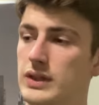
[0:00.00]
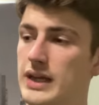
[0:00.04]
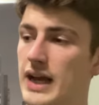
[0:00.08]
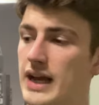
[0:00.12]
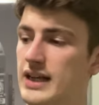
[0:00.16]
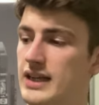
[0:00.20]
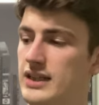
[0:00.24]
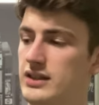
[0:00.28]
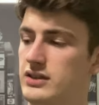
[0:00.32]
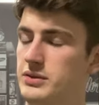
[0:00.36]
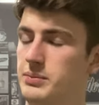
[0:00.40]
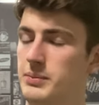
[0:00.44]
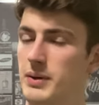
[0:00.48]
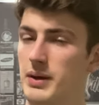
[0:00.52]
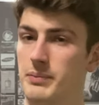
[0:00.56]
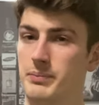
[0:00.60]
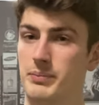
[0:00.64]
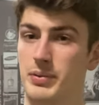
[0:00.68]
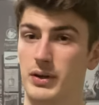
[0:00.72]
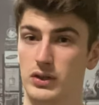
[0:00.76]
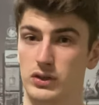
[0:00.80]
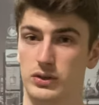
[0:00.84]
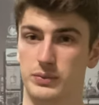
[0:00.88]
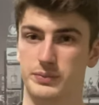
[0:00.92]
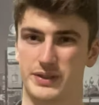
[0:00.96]
getting into my
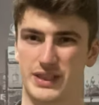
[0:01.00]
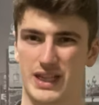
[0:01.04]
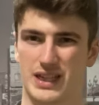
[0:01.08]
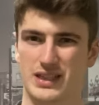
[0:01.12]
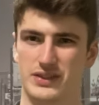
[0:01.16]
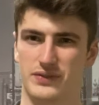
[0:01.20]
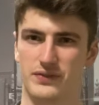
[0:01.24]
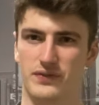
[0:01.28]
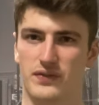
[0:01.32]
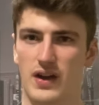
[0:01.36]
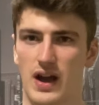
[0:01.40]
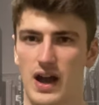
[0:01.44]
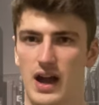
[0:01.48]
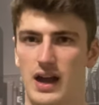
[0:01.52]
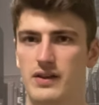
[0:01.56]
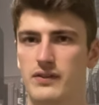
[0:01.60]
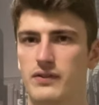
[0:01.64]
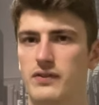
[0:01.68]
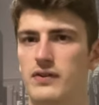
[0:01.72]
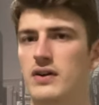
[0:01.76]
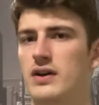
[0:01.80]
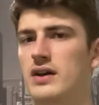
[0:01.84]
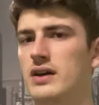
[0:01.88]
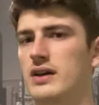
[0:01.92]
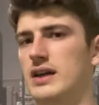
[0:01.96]
build-up sets of 5,
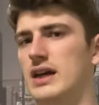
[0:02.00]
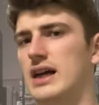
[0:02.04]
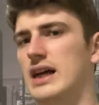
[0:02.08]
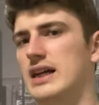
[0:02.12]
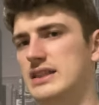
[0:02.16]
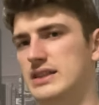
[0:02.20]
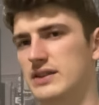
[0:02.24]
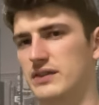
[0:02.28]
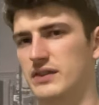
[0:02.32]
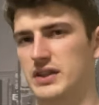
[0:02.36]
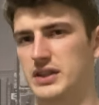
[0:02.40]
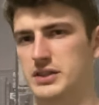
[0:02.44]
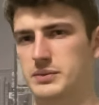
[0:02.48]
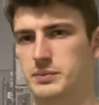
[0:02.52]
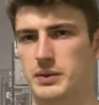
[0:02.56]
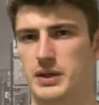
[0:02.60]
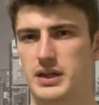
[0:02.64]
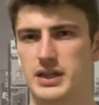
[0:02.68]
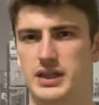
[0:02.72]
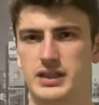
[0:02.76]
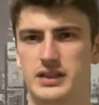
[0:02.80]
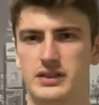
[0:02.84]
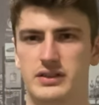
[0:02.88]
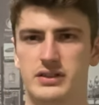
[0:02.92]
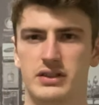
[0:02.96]
as I've
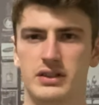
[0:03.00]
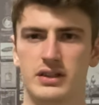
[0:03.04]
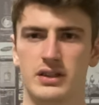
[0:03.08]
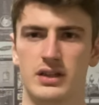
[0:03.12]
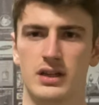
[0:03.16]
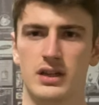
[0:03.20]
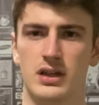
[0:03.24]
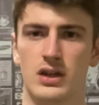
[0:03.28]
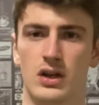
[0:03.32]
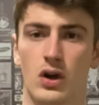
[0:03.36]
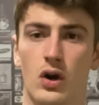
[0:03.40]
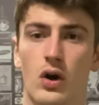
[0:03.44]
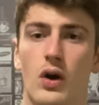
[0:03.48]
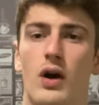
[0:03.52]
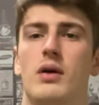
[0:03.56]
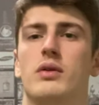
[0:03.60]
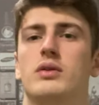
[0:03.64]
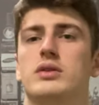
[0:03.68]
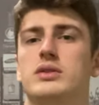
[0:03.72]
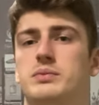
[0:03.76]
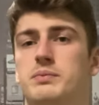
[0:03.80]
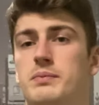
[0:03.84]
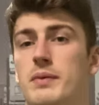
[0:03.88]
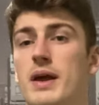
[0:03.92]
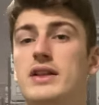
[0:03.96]
explained, or I
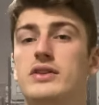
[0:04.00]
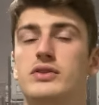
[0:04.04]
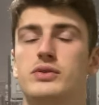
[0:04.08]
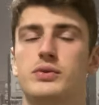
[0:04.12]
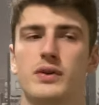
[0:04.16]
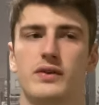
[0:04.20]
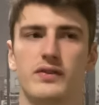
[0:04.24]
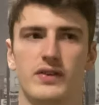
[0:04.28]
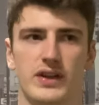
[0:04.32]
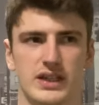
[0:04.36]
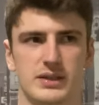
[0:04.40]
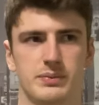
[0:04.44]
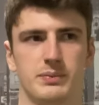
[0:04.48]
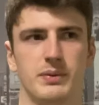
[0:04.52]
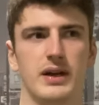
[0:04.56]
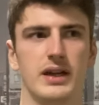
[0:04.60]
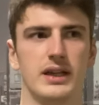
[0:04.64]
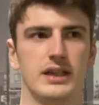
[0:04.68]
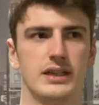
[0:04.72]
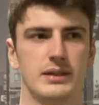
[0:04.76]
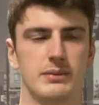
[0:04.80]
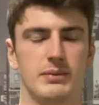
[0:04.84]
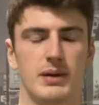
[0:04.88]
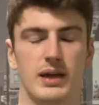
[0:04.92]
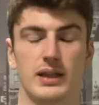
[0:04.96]
was meant to have
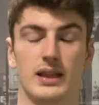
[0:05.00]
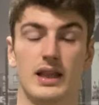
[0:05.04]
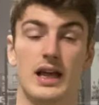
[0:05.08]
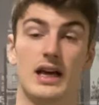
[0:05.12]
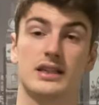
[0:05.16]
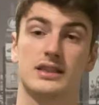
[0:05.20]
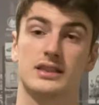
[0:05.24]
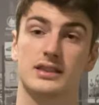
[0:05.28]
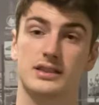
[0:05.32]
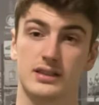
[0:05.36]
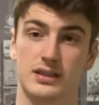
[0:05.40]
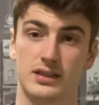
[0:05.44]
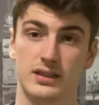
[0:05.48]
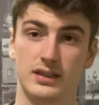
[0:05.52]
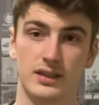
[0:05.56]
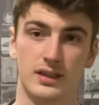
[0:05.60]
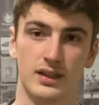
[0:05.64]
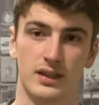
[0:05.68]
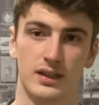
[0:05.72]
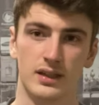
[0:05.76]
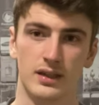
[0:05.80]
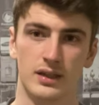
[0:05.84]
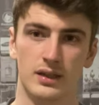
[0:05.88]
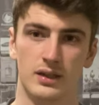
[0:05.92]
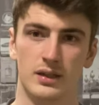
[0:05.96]
explained in my last
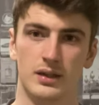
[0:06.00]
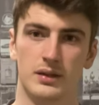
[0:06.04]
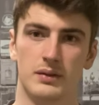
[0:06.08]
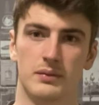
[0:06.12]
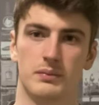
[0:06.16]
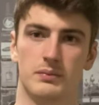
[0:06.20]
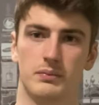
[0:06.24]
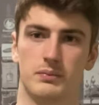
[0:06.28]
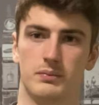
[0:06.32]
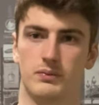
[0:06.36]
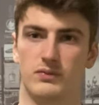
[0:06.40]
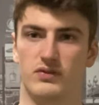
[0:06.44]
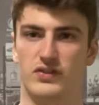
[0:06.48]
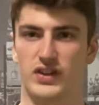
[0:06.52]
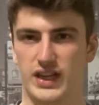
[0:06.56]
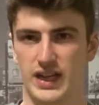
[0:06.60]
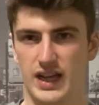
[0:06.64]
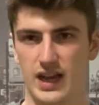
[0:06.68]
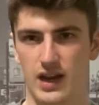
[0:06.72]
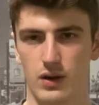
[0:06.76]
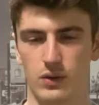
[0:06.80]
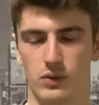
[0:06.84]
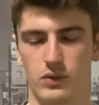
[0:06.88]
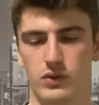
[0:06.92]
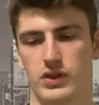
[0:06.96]

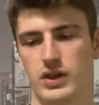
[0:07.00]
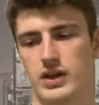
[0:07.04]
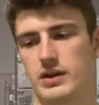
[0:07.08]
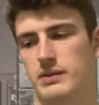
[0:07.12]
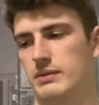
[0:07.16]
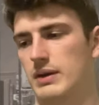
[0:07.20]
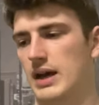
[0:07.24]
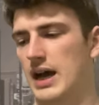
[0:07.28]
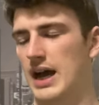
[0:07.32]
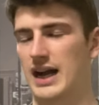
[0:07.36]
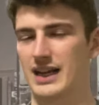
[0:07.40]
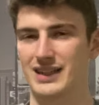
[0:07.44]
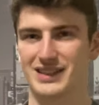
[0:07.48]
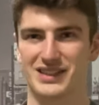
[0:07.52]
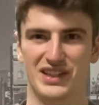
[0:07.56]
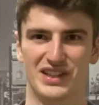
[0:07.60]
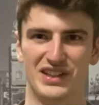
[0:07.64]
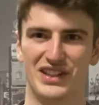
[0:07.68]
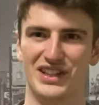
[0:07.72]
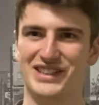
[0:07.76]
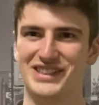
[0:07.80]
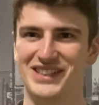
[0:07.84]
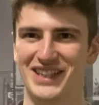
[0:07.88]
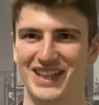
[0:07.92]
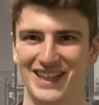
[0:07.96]
video that I
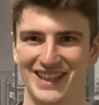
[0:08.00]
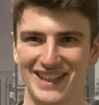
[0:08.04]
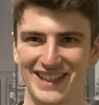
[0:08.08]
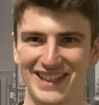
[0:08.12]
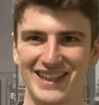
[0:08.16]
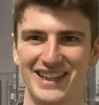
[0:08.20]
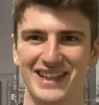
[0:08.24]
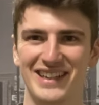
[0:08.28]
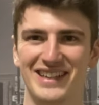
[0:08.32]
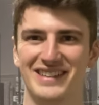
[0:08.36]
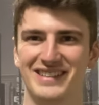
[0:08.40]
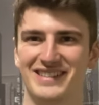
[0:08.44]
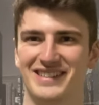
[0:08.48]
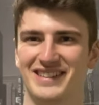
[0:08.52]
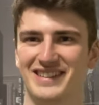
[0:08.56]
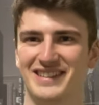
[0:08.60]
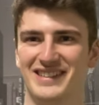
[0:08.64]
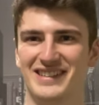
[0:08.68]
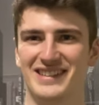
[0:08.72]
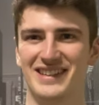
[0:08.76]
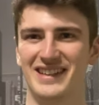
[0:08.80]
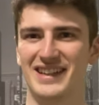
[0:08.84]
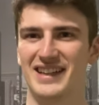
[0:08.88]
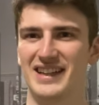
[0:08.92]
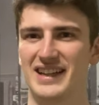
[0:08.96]
accidentally deleted
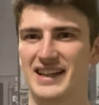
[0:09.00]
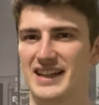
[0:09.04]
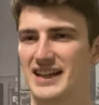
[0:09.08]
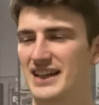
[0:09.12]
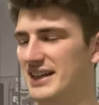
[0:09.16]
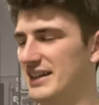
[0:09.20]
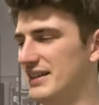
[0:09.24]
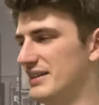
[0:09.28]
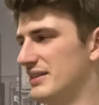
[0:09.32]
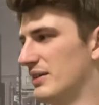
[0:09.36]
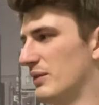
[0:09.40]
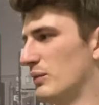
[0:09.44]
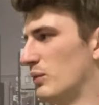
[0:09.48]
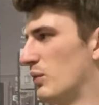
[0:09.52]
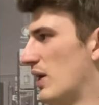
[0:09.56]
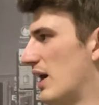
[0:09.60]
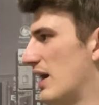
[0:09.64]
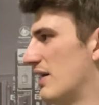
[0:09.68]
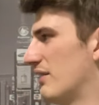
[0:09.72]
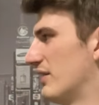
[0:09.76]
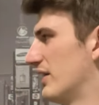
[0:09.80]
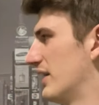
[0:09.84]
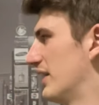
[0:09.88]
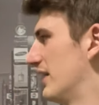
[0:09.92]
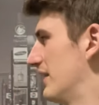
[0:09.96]
and
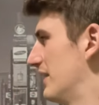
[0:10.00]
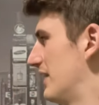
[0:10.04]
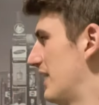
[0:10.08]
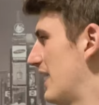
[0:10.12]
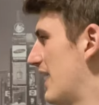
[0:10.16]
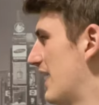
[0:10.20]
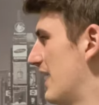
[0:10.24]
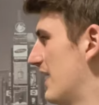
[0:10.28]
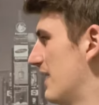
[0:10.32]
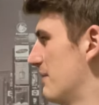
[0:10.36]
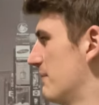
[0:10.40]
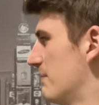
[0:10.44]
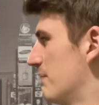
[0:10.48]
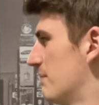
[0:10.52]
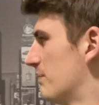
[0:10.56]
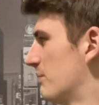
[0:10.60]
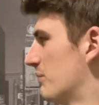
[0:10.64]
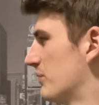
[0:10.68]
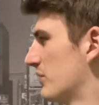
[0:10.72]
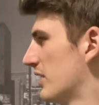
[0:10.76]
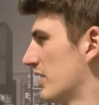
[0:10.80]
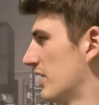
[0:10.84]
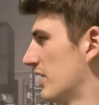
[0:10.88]
whatever,